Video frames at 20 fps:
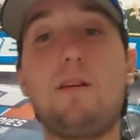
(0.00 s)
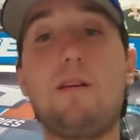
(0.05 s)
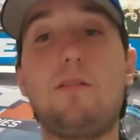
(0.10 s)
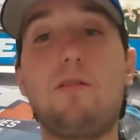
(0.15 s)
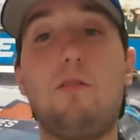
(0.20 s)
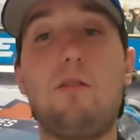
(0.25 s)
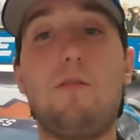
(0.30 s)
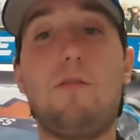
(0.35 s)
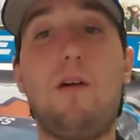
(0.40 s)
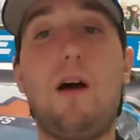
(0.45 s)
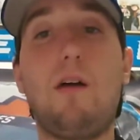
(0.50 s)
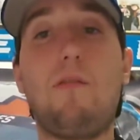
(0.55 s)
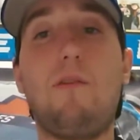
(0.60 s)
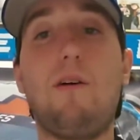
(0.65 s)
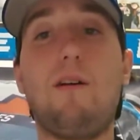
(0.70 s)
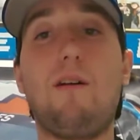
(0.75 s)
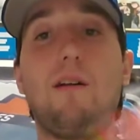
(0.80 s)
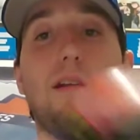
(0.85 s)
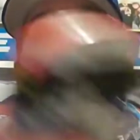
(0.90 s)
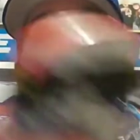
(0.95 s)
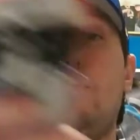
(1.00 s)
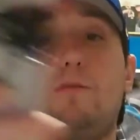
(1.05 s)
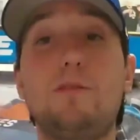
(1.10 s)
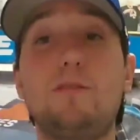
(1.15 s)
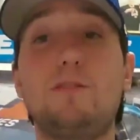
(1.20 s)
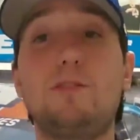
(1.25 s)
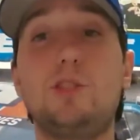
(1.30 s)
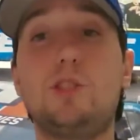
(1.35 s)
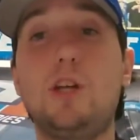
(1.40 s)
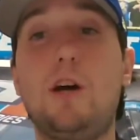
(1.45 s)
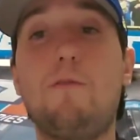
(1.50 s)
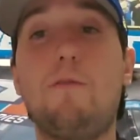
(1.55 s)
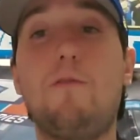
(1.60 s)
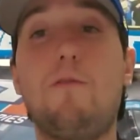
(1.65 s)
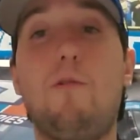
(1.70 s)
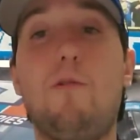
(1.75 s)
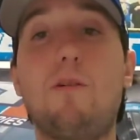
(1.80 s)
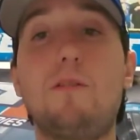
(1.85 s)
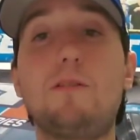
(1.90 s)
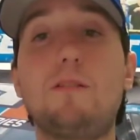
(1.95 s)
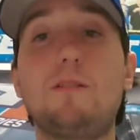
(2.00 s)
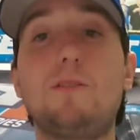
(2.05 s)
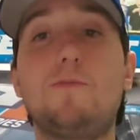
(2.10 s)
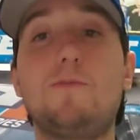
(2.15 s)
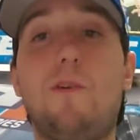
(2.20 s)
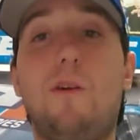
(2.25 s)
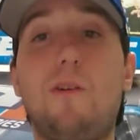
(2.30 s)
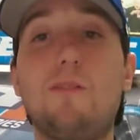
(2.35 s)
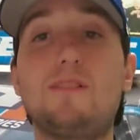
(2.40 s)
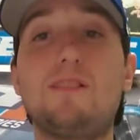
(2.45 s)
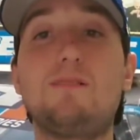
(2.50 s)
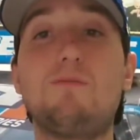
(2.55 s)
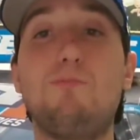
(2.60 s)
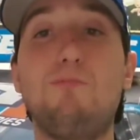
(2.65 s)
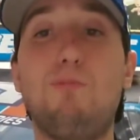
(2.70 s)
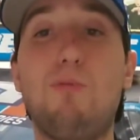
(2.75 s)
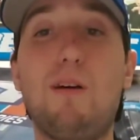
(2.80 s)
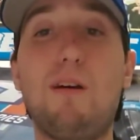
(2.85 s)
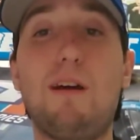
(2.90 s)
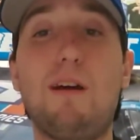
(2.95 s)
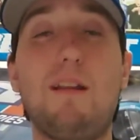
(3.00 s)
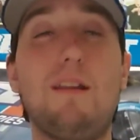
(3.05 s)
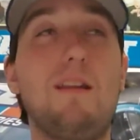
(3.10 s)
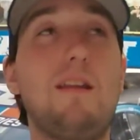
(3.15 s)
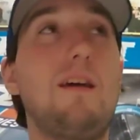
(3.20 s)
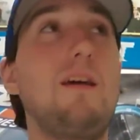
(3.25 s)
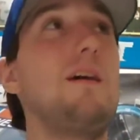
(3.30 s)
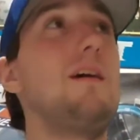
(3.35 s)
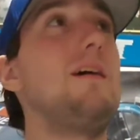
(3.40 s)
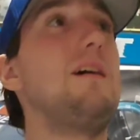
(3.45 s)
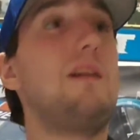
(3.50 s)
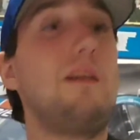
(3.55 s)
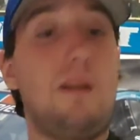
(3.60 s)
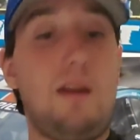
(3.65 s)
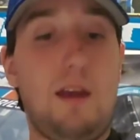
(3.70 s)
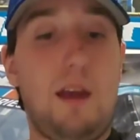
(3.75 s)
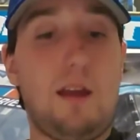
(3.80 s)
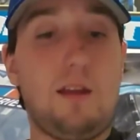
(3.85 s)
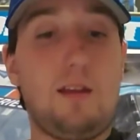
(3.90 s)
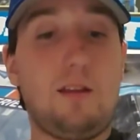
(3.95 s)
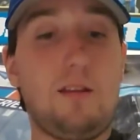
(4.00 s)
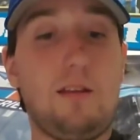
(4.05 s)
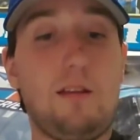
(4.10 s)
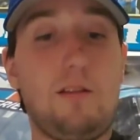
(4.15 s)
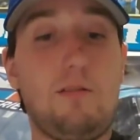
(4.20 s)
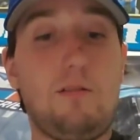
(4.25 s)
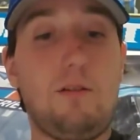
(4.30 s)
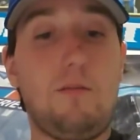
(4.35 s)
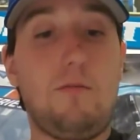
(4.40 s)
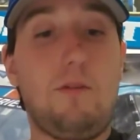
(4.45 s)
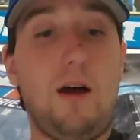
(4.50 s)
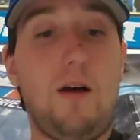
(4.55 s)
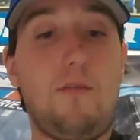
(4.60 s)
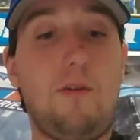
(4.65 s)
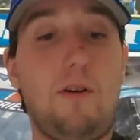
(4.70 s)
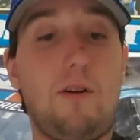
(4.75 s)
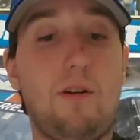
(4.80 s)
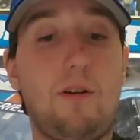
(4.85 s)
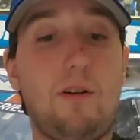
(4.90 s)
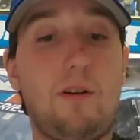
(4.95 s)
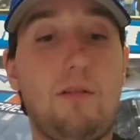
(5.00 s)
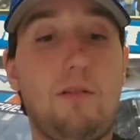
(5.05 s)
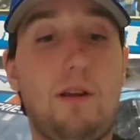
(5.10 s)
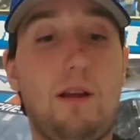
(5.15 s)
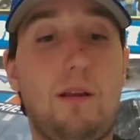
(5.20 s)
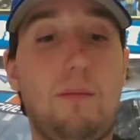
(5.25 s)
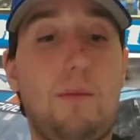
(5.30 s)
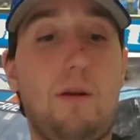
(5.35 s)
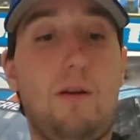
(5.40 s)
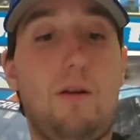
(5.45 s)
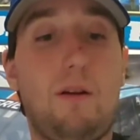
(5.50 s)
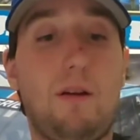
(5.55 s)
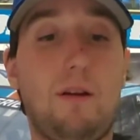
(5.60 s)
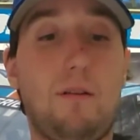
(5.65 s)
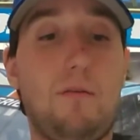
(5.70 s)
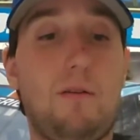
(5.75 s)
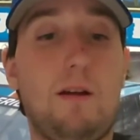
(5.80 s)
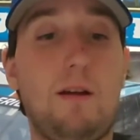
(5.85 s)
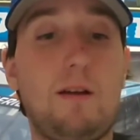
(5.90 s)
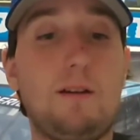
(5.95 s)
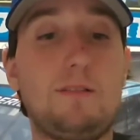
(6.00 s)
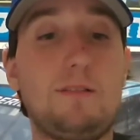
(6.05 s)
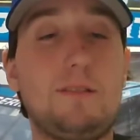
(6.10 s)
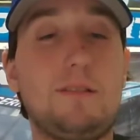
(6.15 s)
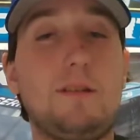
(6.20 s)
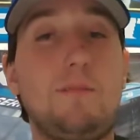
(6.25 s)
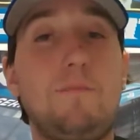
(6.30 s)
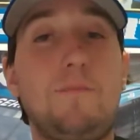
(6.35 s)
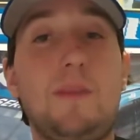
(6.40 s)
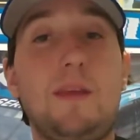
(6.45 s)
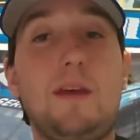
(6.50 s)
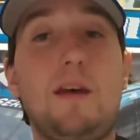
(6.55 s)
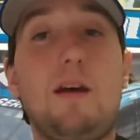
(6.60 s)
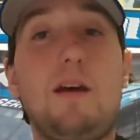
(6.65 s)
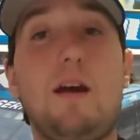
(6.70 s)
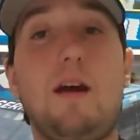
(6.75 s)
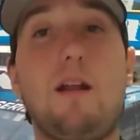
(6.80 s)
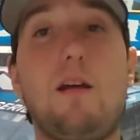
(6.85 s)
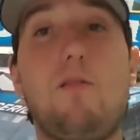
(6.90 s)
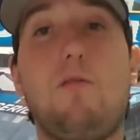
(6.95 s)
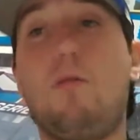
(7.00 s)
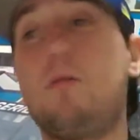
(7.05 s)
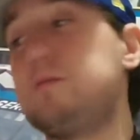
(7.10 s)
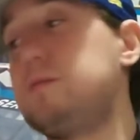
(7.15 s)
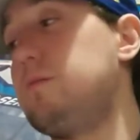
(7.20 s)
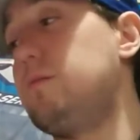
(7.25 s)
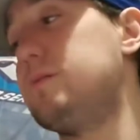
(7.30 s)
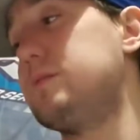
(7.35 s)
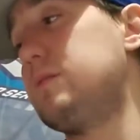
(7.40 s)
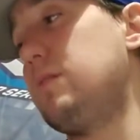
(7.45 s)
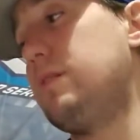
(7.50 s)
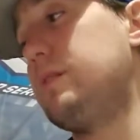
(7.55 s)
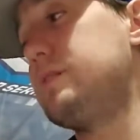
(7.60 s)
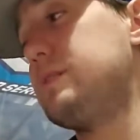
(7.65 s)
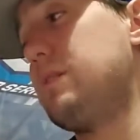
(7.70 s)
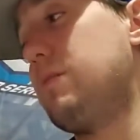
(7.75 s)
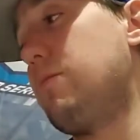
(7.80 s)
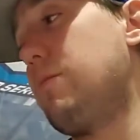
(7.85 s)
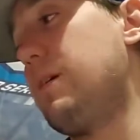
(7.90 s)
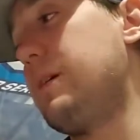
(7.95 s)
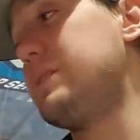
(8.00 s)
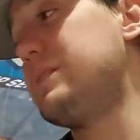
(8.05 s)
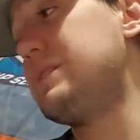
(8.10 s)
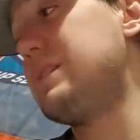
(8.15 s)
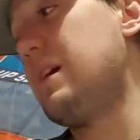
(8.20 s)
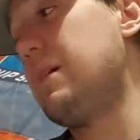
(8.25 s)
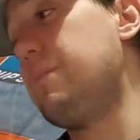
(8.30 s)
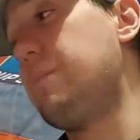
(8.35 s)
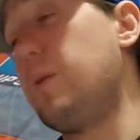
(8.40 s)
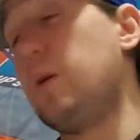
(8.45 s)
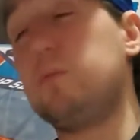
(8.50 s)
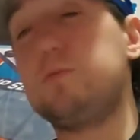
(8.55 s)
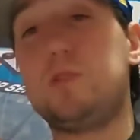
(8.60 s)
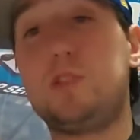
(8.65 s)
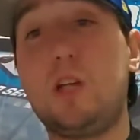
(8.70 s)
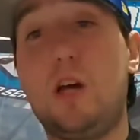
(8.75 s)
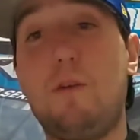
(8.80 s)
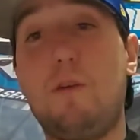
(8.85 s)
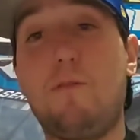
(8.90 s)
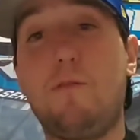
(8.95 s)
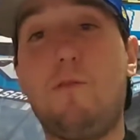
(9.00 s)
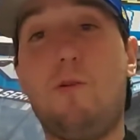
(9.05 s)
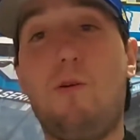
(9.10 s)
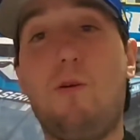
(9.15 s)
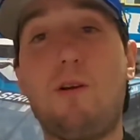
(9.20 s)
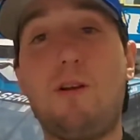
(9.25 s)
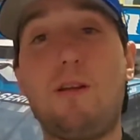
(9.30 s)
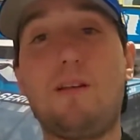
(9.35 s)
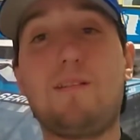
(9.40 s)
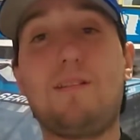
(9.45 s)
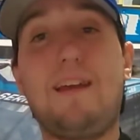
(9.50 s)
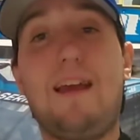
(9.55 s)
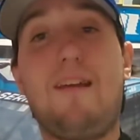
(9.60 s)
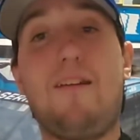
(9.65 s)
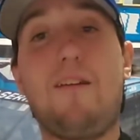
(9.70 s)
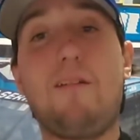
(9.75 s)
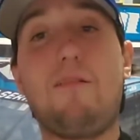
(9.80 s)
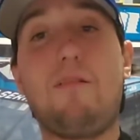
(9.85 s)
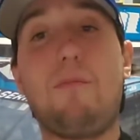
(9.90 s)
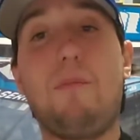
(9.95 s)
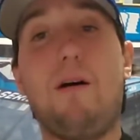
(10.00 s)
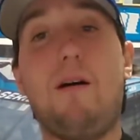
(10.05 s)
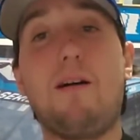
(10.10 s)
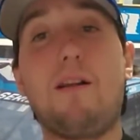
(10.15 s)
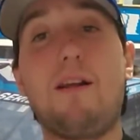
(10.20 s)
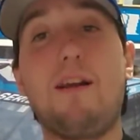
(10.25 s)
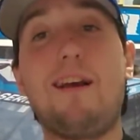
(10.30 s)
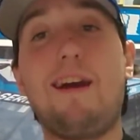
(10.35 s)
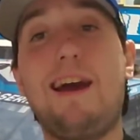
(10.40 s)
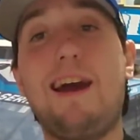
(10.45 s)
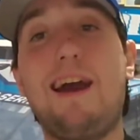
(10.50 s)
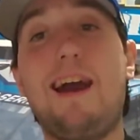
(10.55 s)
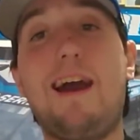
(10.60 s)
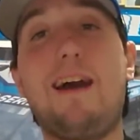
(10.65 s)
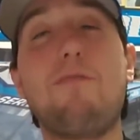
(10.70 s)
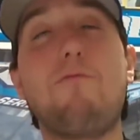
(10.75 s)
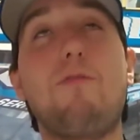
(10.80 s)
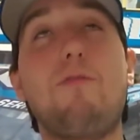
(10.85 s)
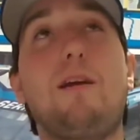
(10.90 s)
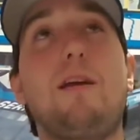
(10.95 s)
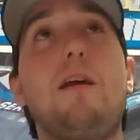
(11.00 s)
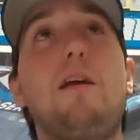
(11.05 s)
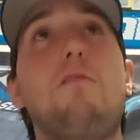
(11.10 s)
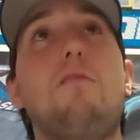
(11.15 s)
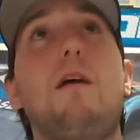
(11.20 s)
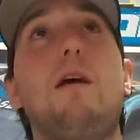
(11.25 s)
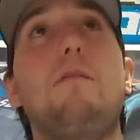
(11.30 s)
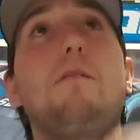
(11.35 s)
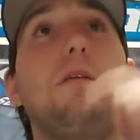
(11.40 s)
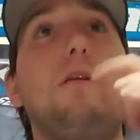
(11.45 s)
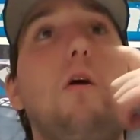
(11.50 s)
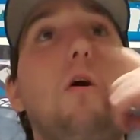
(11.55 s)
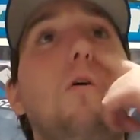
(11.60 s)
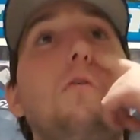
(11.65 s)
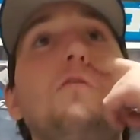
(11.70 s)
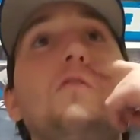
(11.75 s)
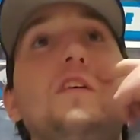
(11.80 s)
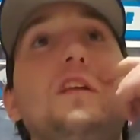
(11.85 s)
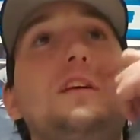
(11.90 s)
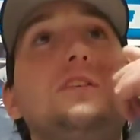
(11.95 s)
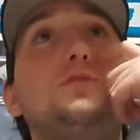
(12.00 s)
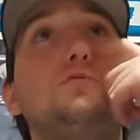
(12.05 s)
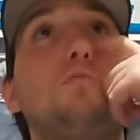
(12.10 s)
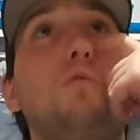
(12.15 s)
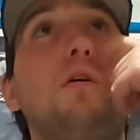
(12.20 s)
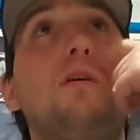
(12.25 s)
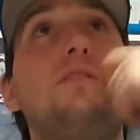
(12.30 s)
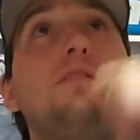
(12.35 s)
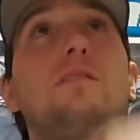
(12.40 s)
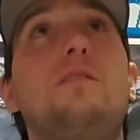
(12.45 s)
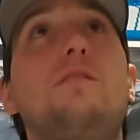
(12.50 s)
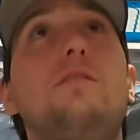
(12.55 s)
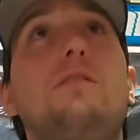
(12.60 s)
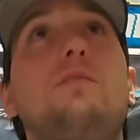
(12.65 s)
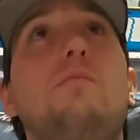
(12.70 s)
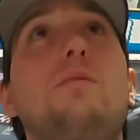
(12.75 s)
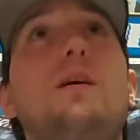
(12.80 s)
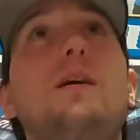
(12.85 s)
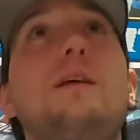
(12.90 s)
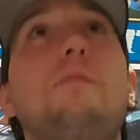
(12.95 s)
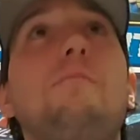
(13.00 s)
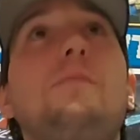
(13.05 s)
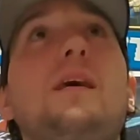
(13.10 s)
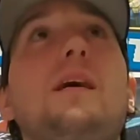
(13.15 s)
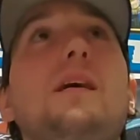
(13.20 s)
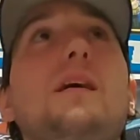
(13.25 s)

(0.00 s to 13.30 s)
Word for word: Daytona 500, it was Jeff Gordon's first win in the Daytona 500, the Great American Race. And of course, it was also the race that both Jeff Gordon, Terry Labonte, and Ricky Craven all finished 1 2 3,